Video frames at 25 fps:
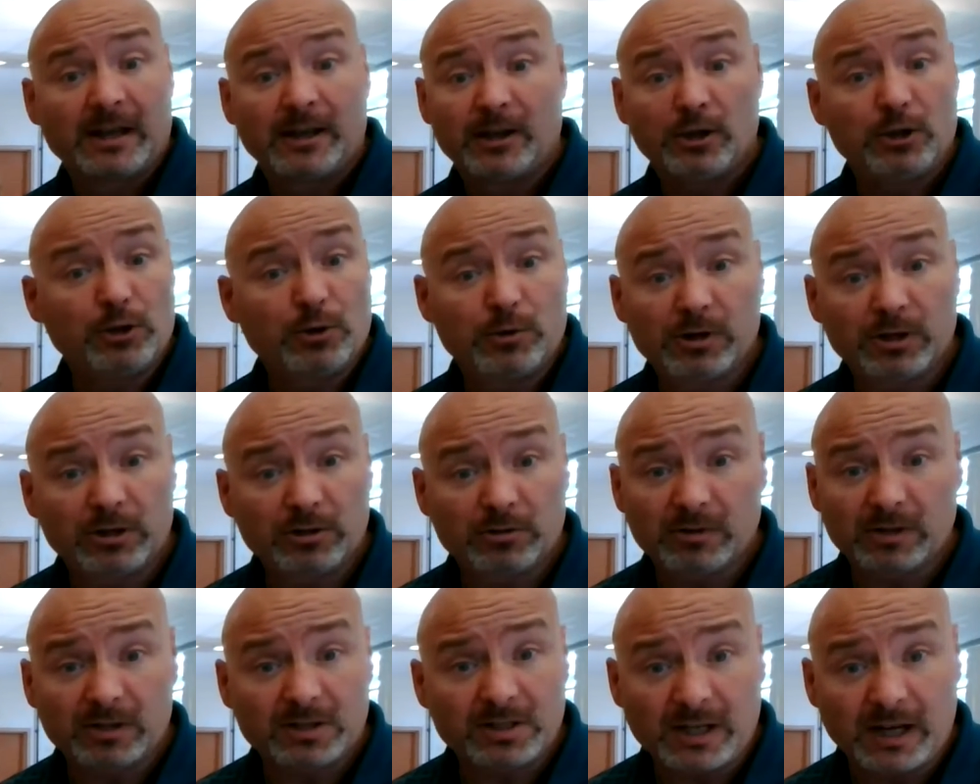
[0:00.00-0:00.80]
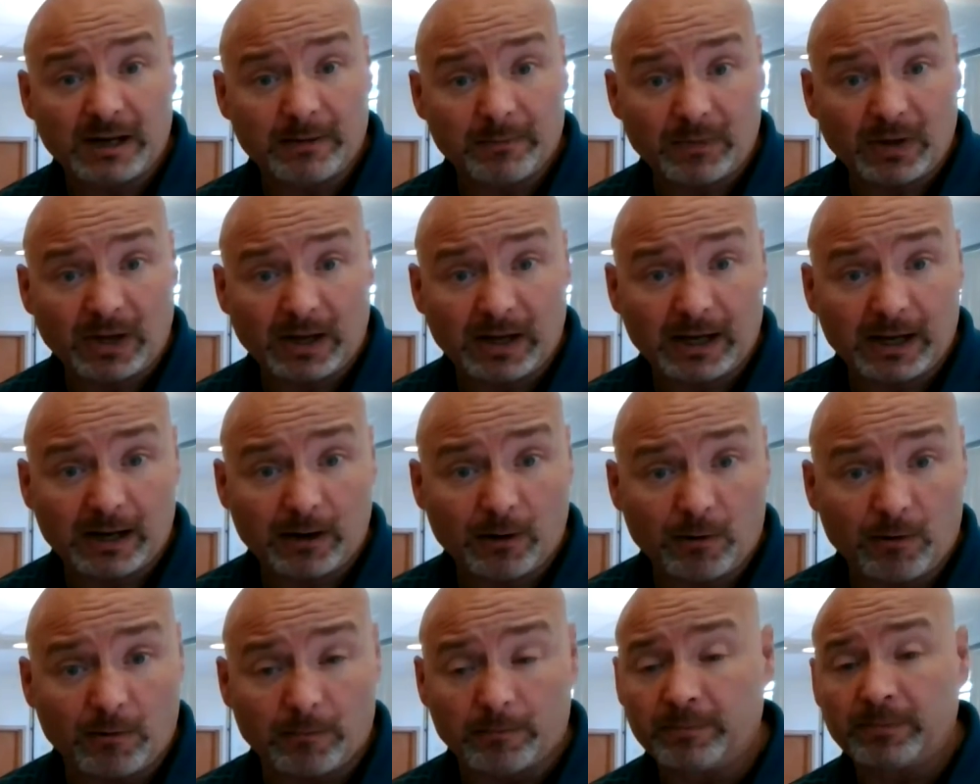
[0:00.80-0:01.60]
You could do the same thing at
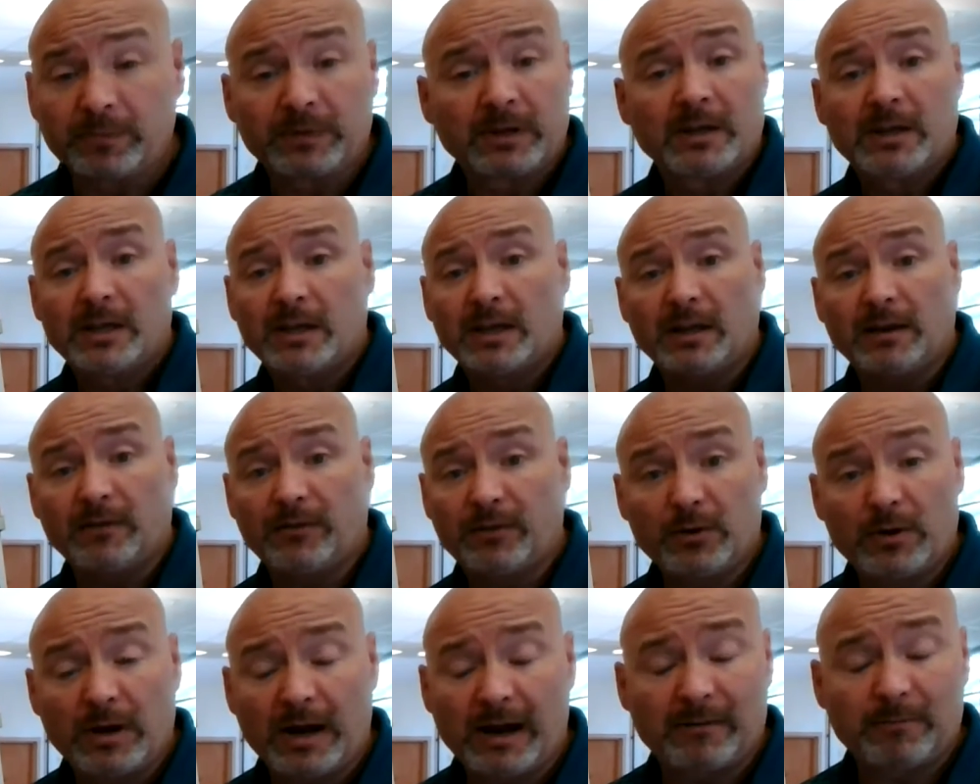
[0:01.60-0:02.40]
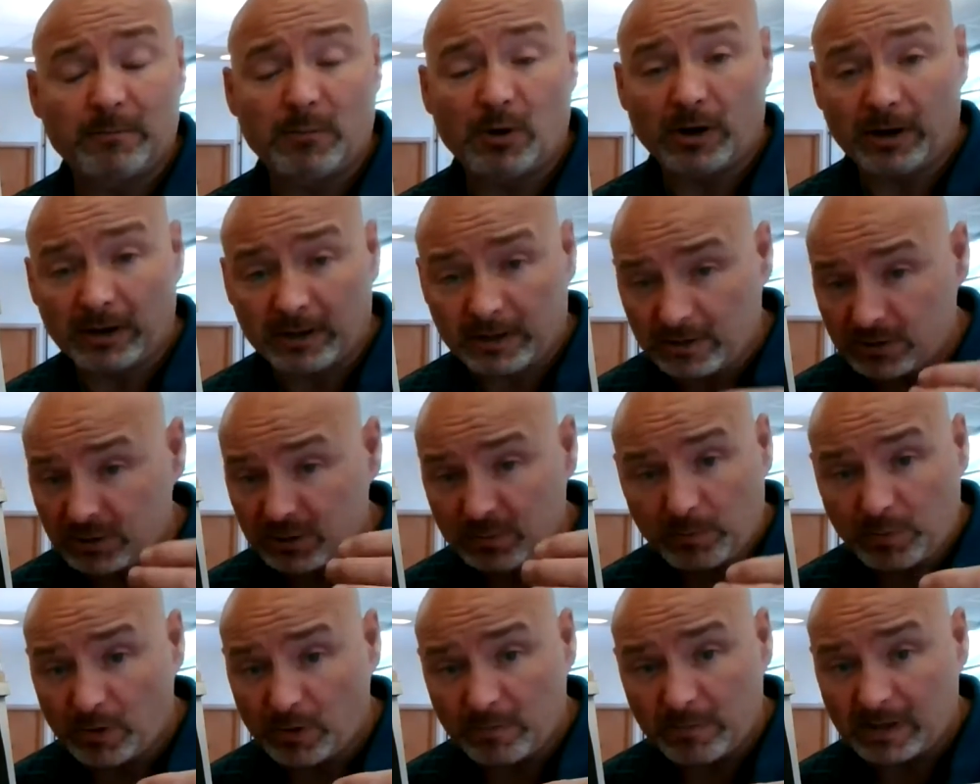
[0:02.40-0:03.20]
home. If you have markers,
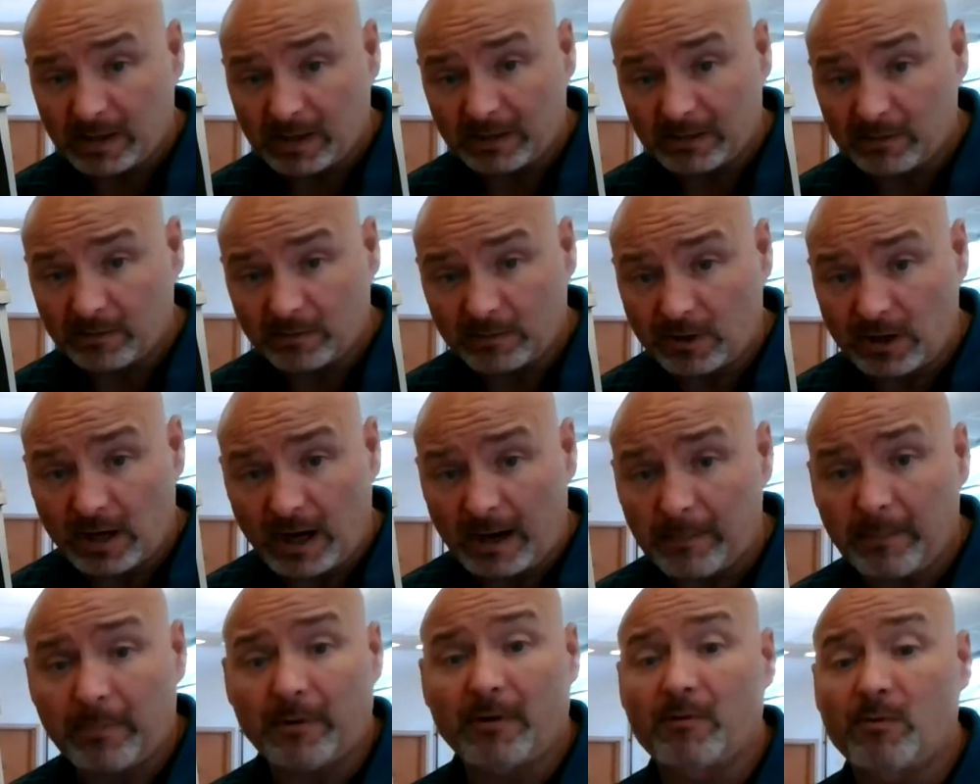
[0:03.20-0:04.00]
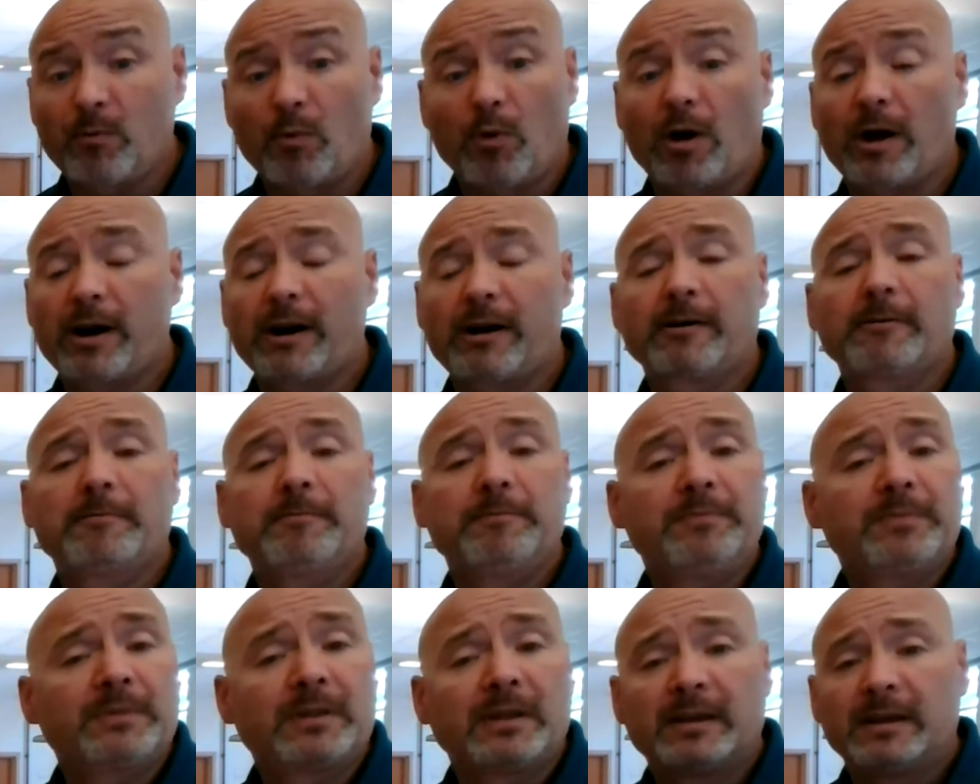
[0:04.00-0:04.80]
put them in a little cup of water,
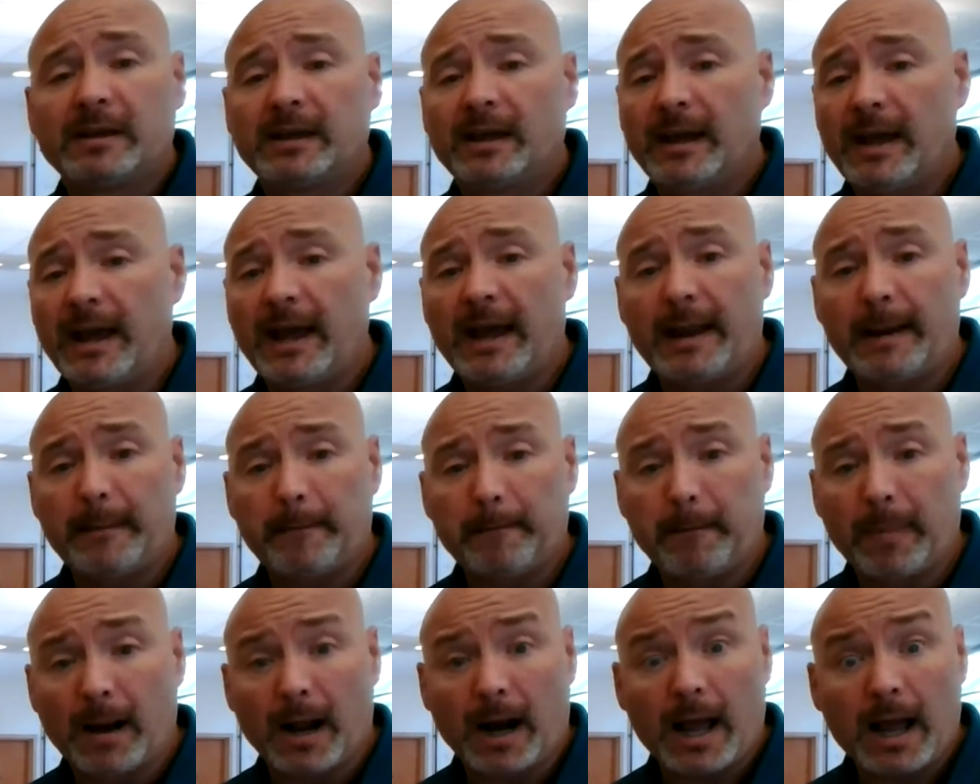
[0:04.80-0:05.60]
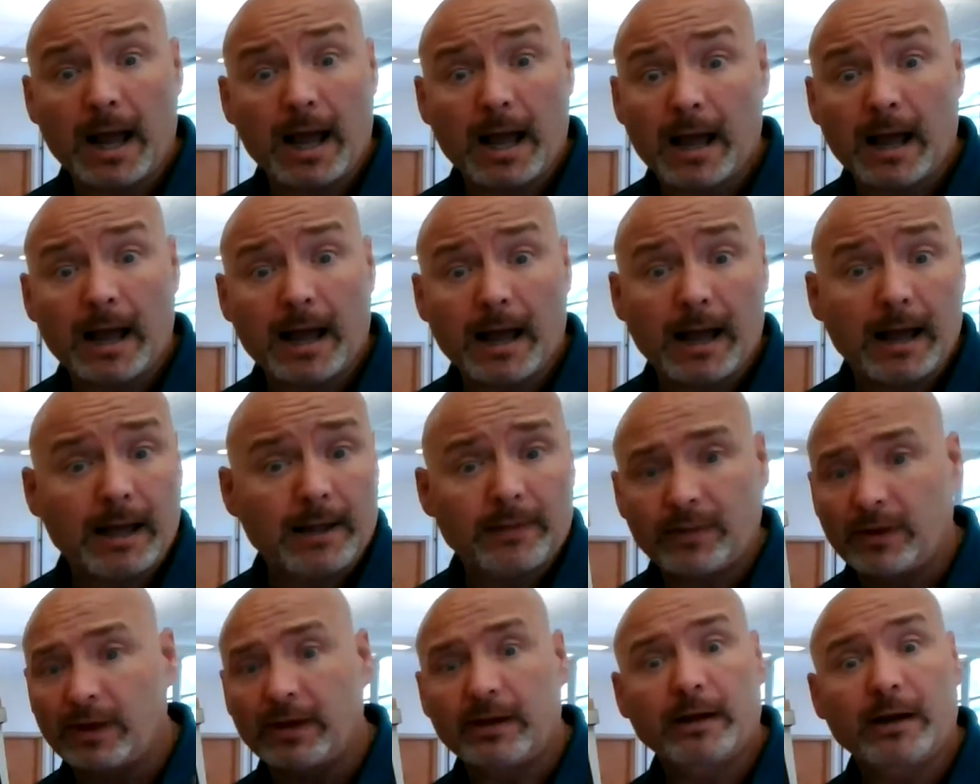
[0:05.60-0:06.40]
and
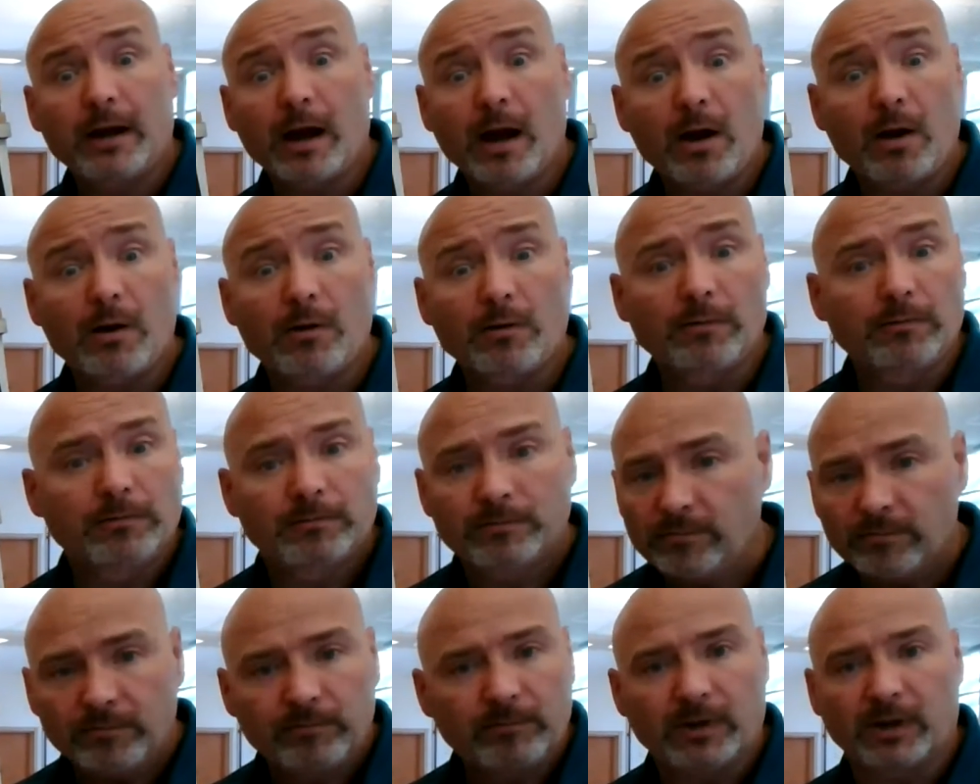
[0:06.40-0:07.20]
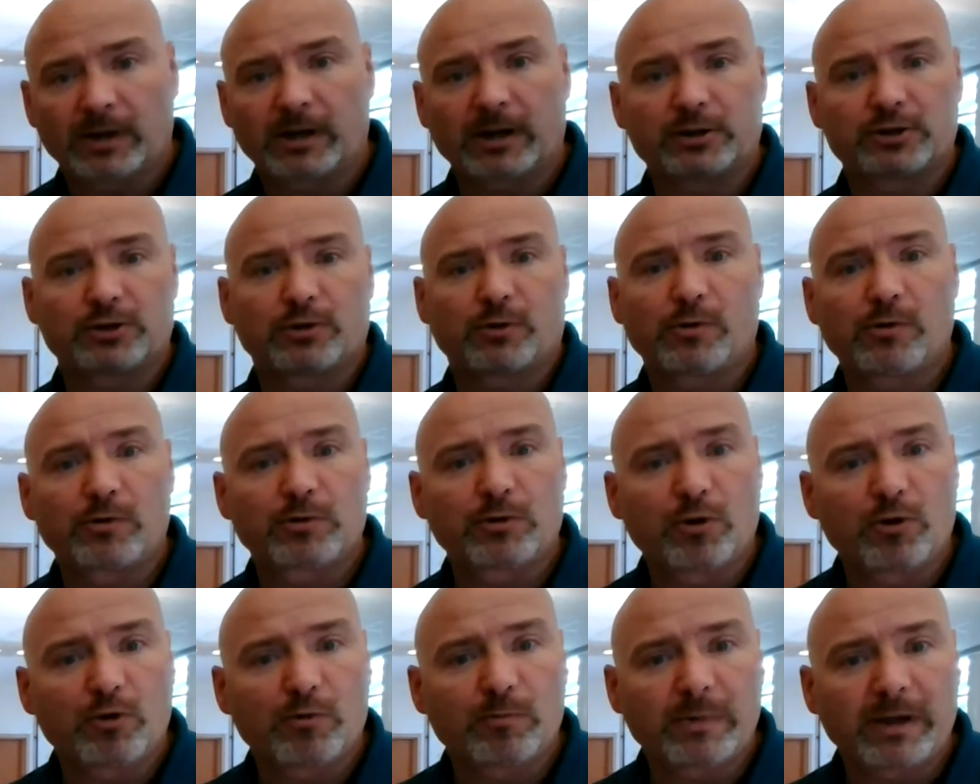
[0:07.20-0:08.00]
there you go. You got your own
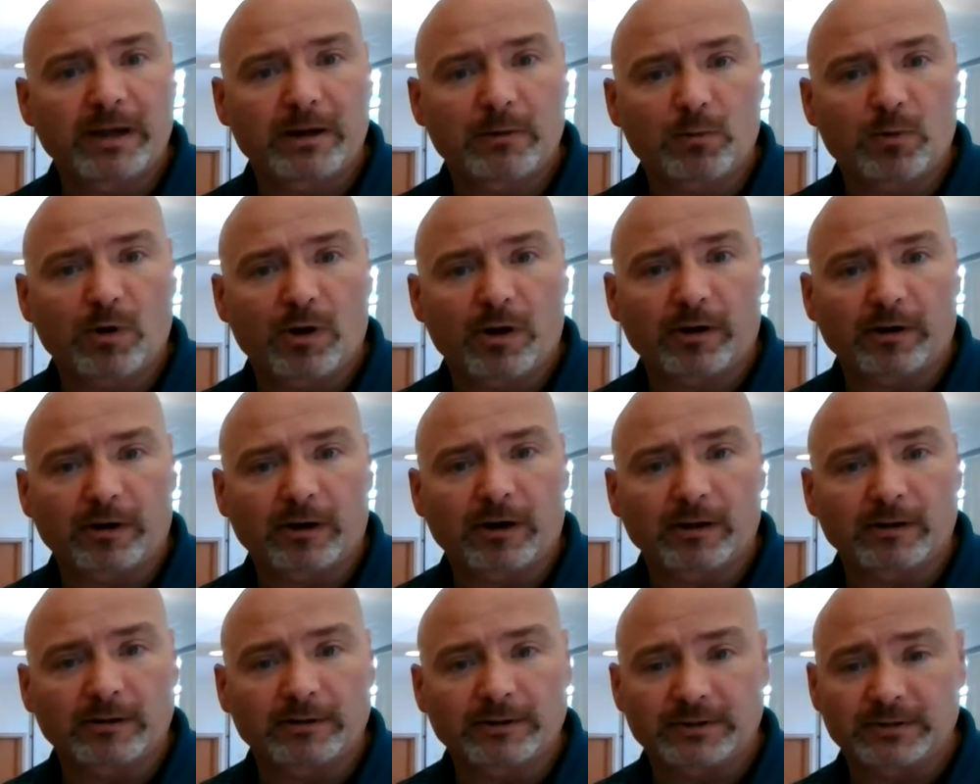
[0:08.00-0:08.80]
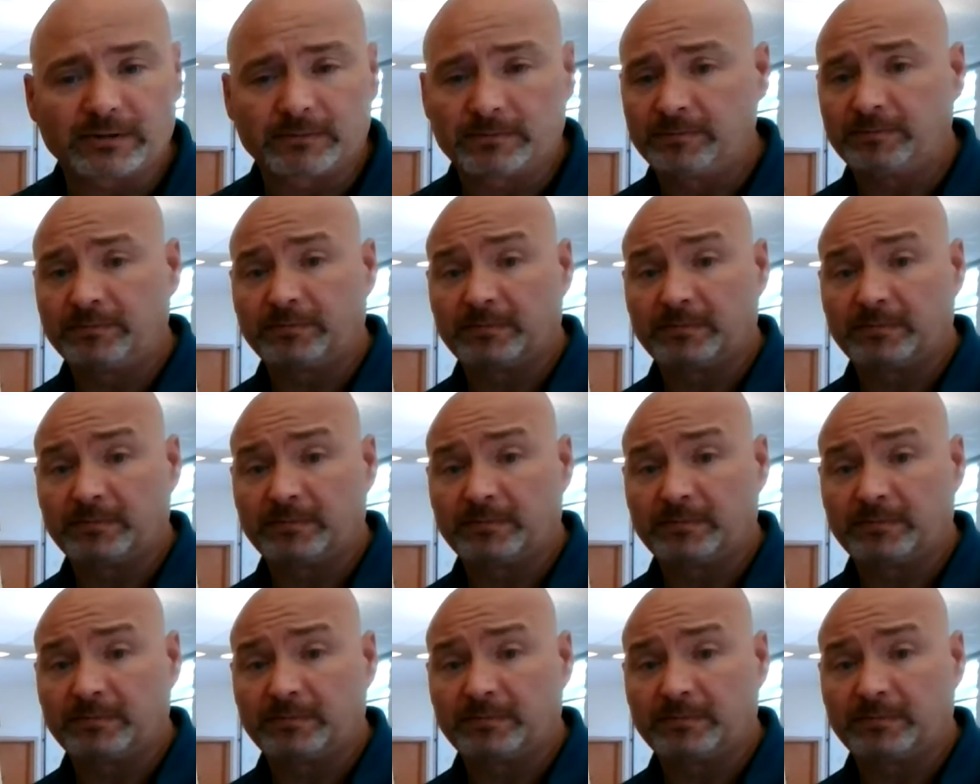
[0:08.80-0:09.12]
homemade watercolors.